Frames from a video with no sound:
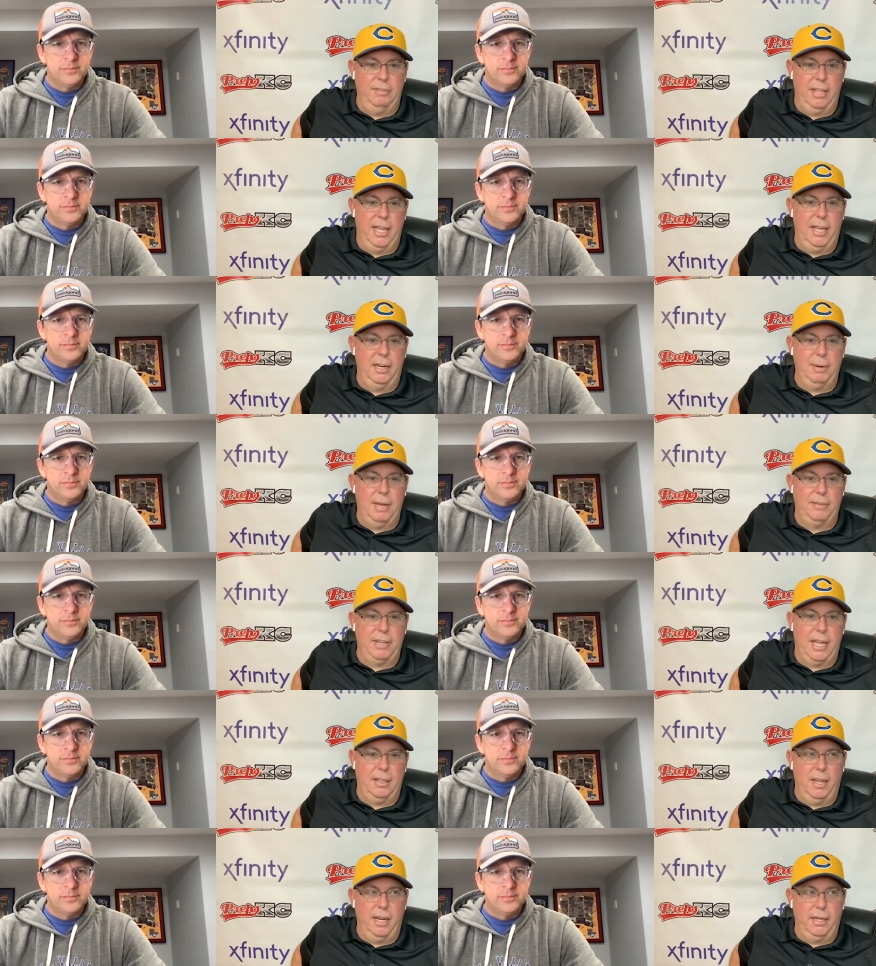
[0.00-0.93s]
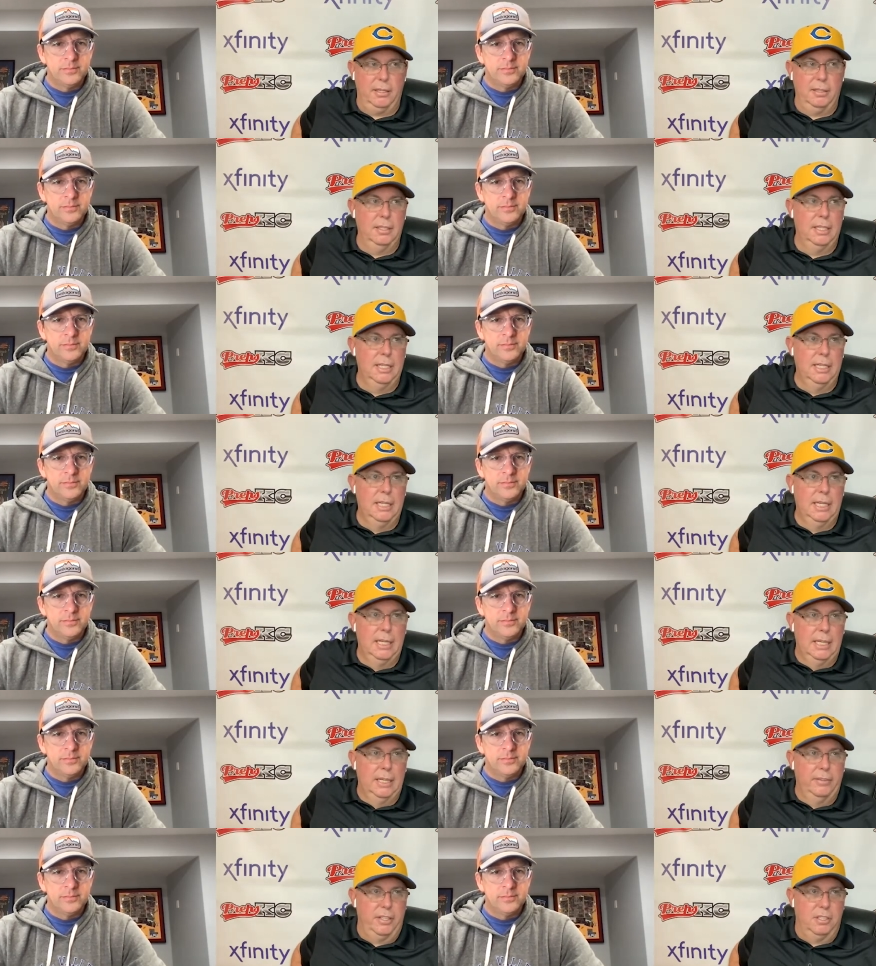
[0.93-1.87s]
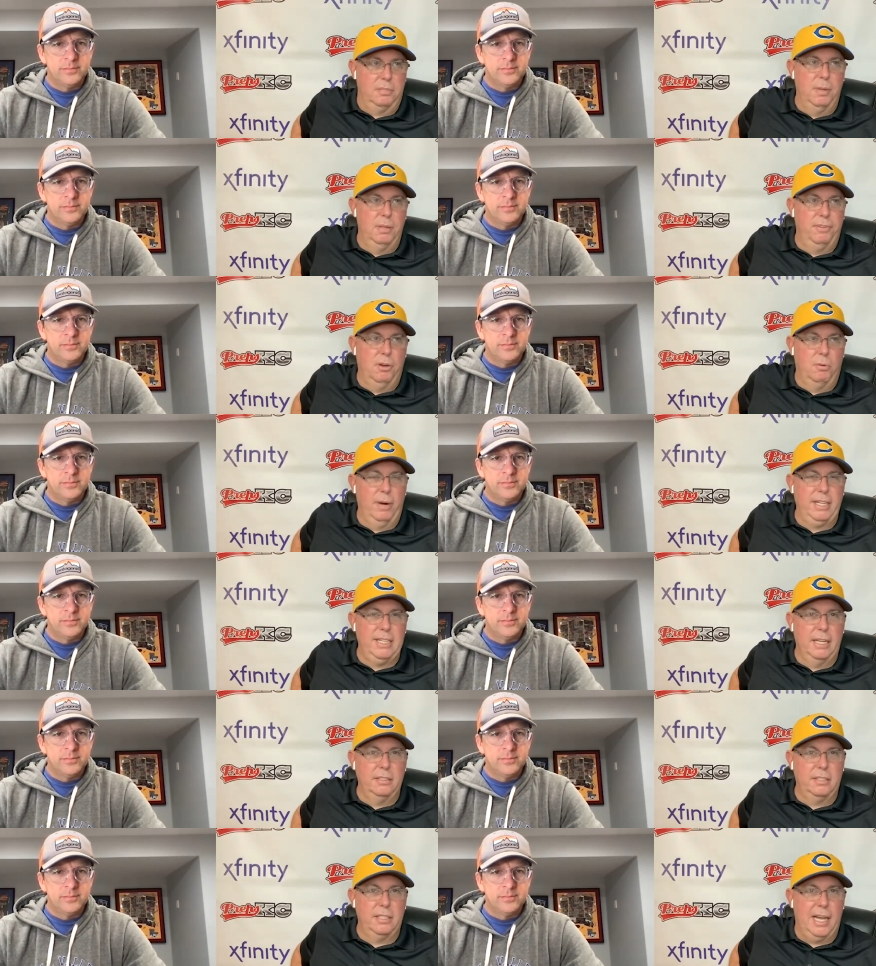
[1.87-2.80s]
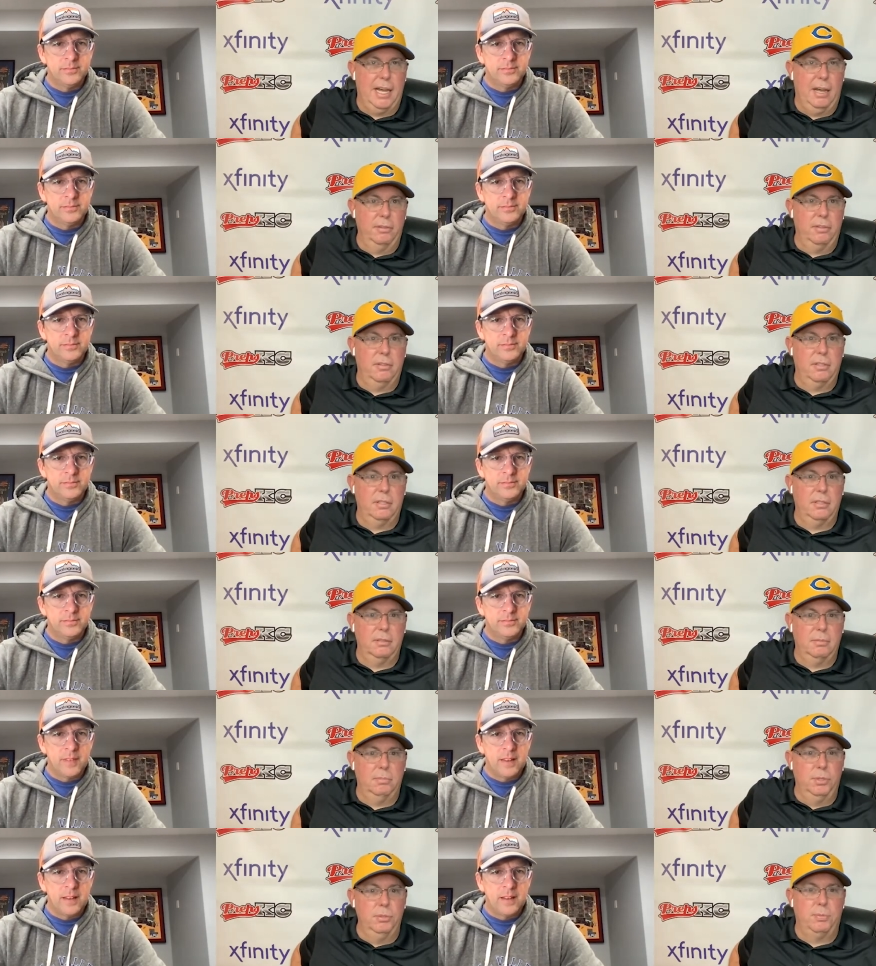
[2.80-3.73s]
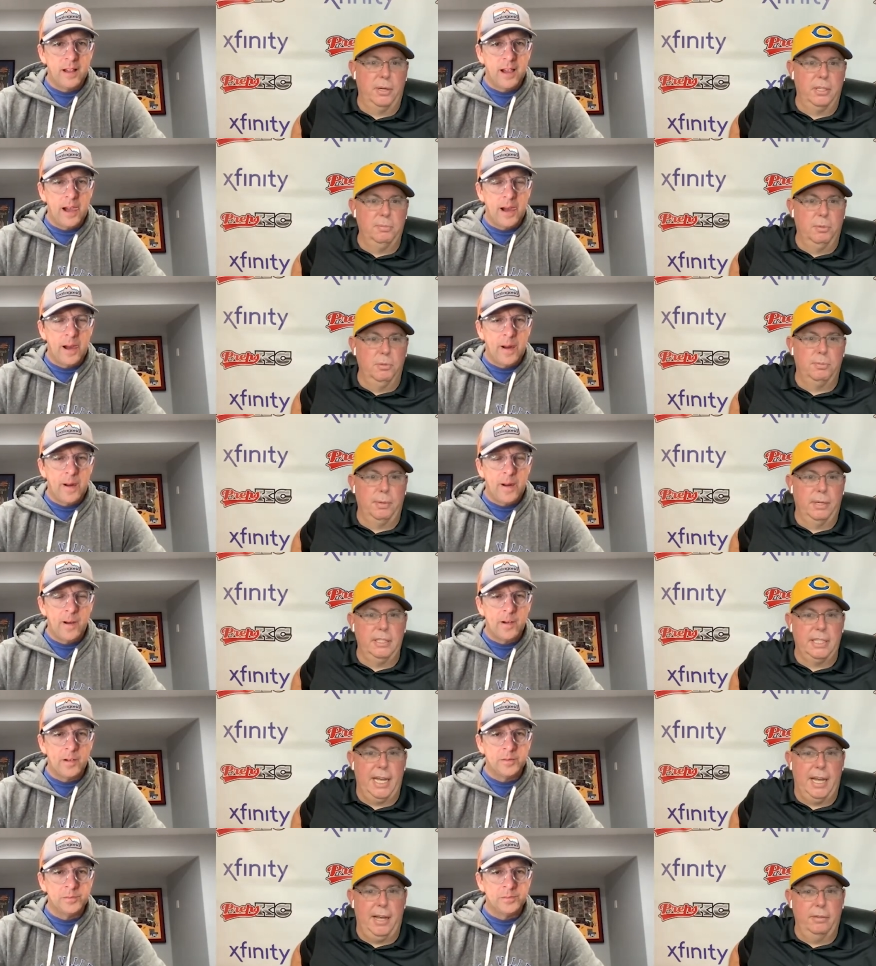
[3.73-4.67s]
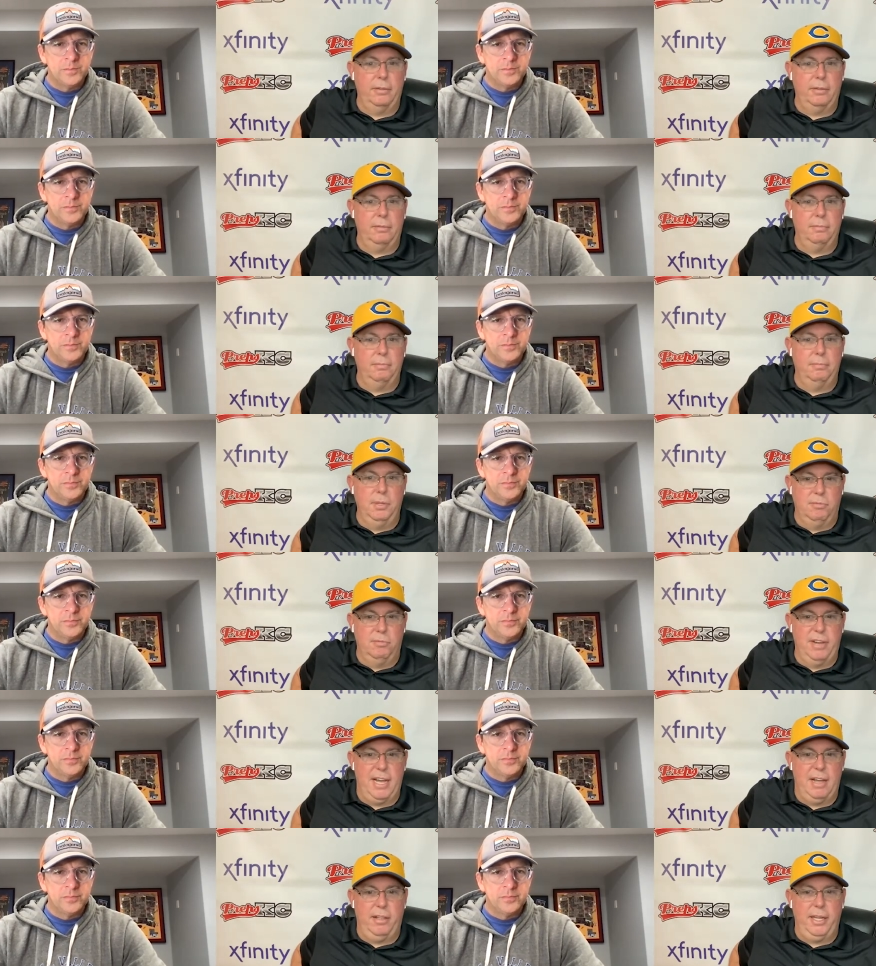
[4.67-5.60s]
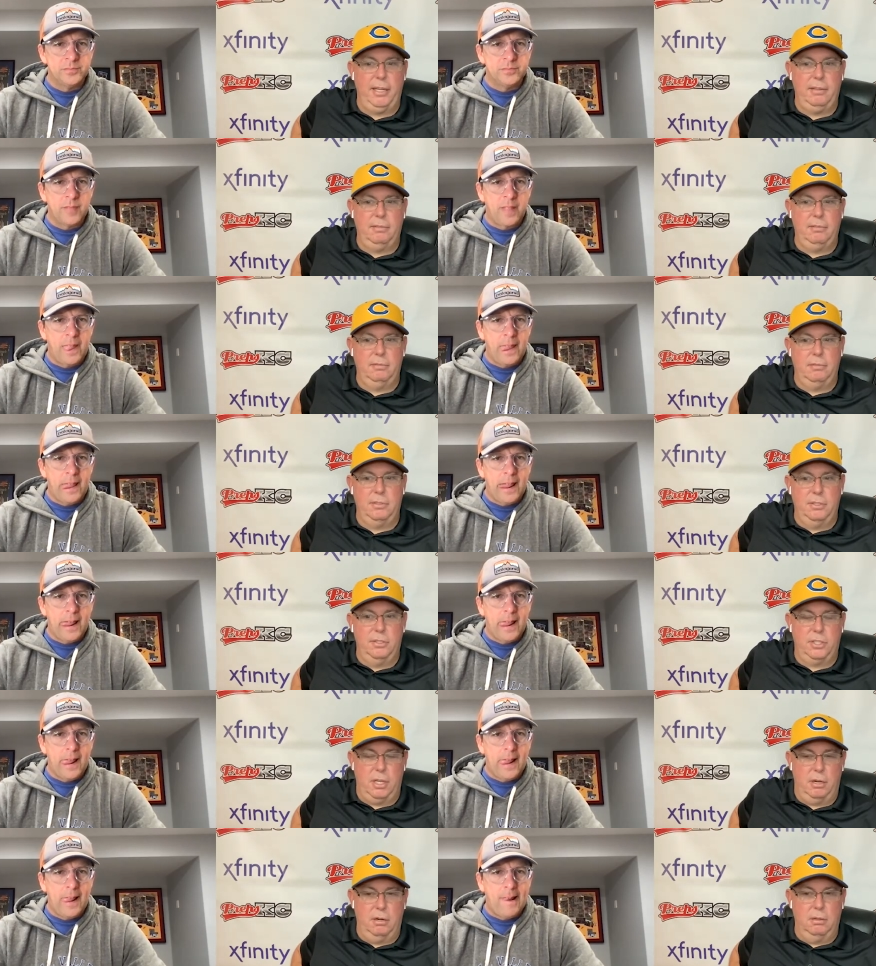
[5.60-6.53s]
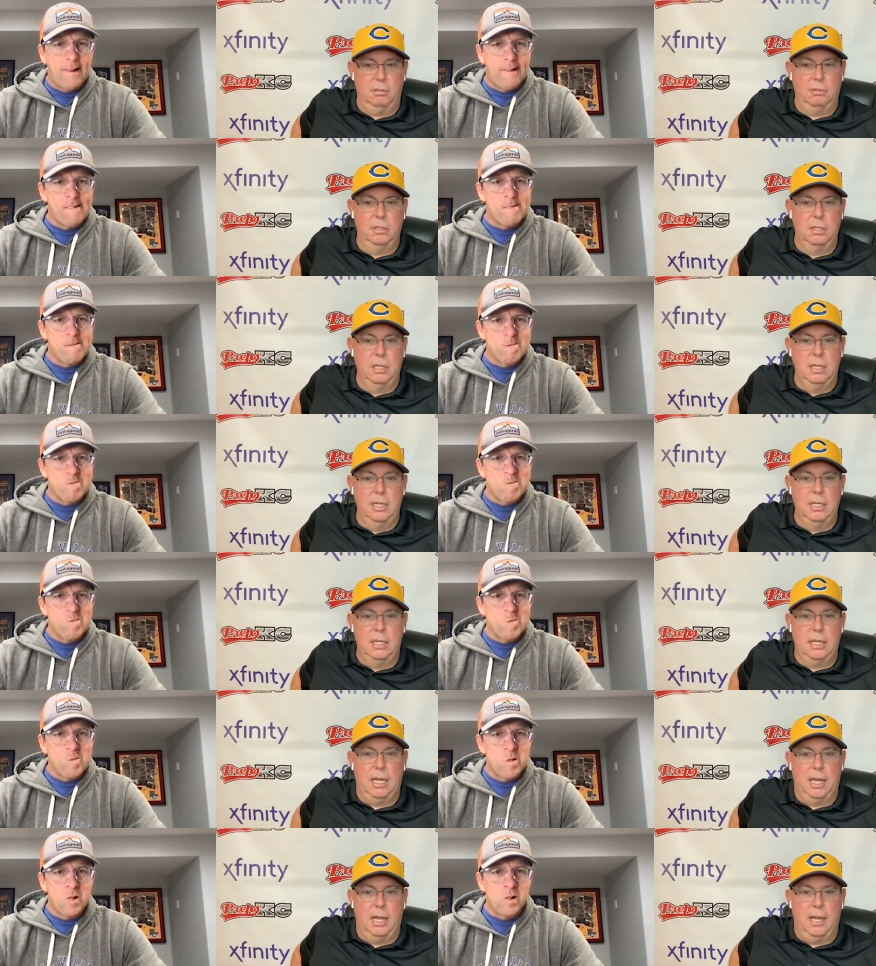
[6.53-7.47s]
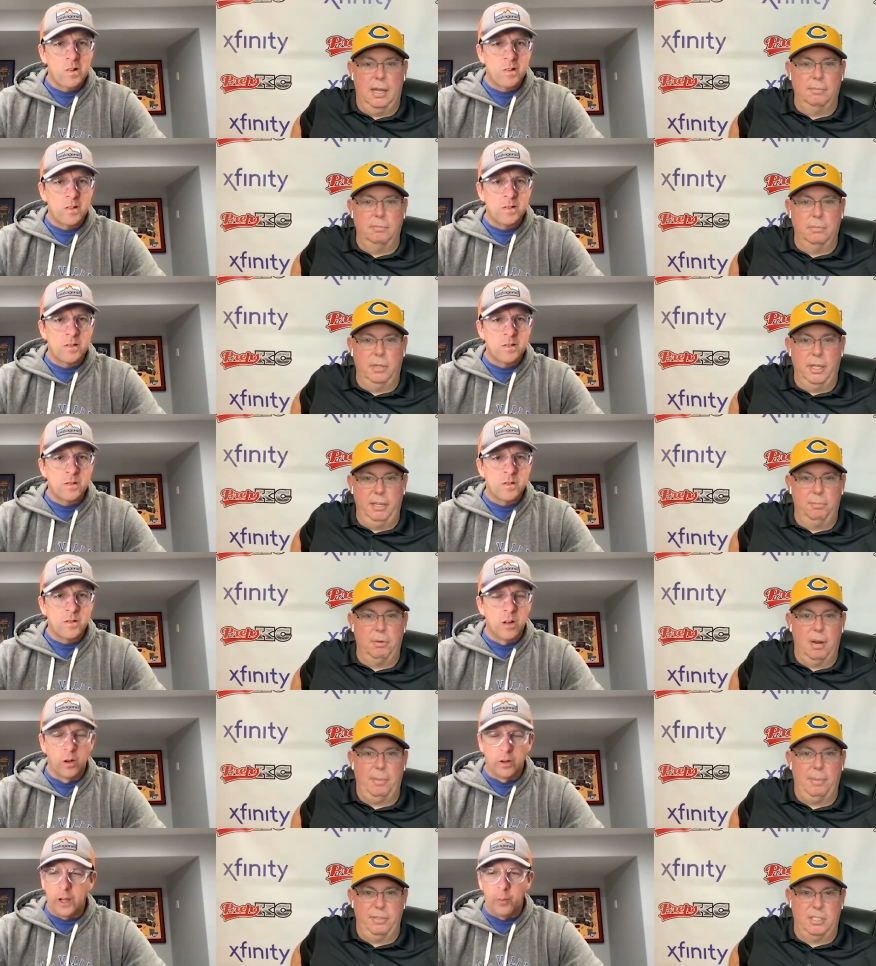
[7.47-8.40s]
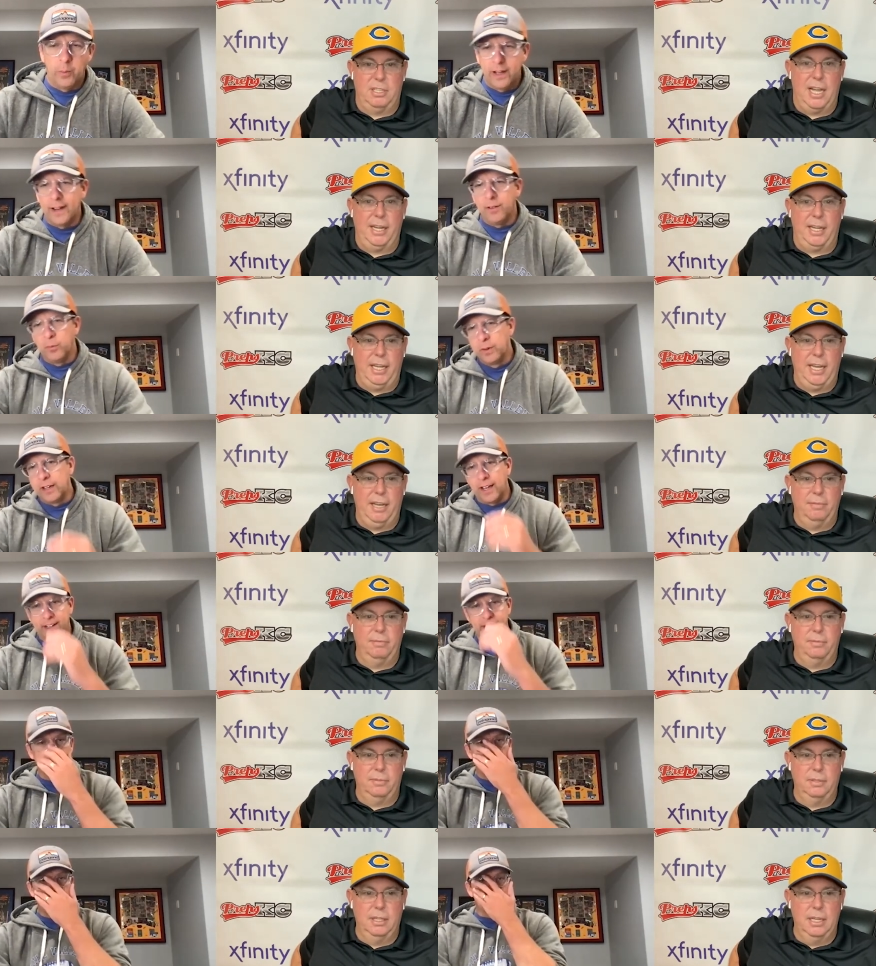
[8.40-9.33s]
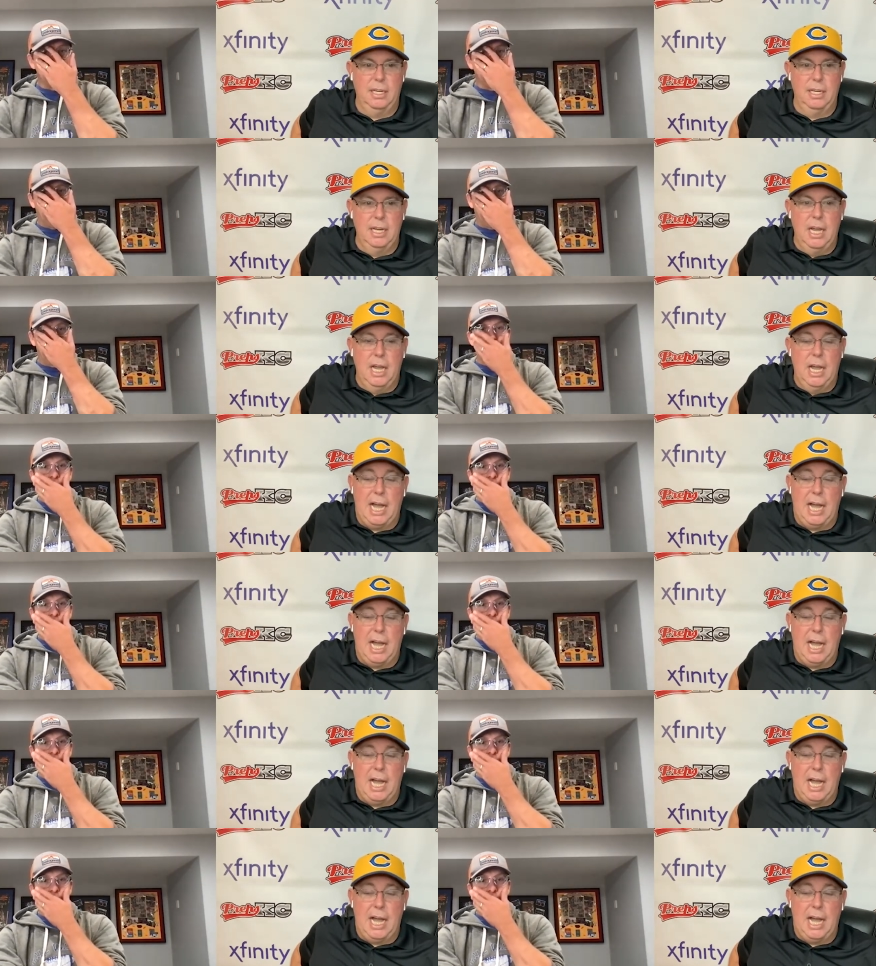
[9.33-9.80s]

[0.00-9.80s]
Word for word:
Speaker 1: even that. I mean, I've got like we got Smithville, Raytown South, Blue Springs, Blue Springs South, Mill Valley Center, um, Lincoln Prep. Okay, we got we got to get you some more.